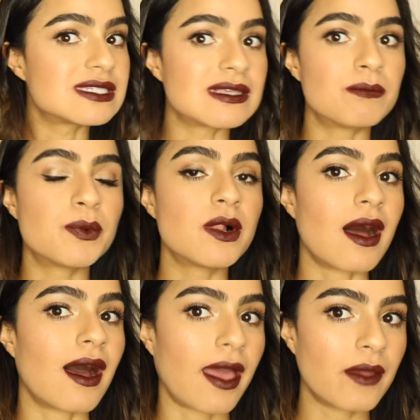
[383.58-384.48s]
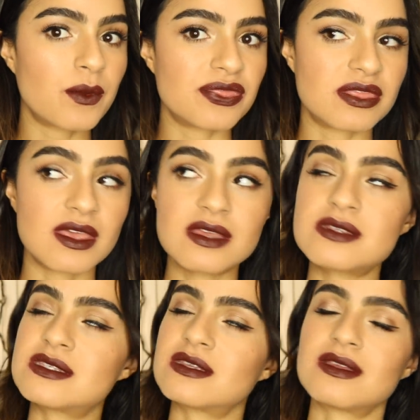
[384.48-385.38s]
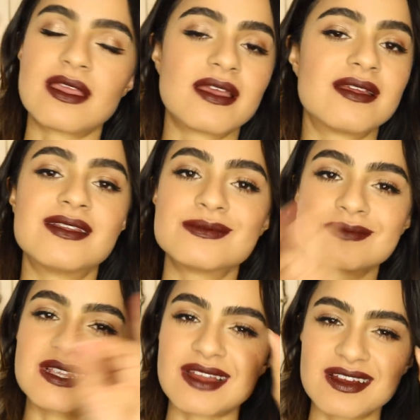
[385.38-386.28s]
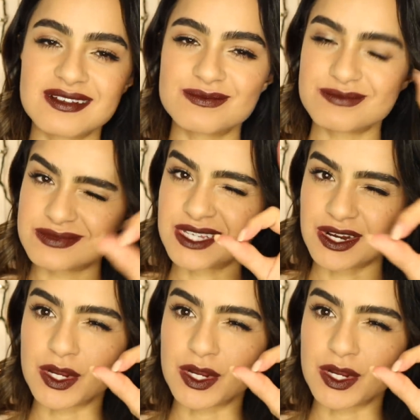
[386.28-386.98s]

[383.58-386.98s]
simple eye with this and you're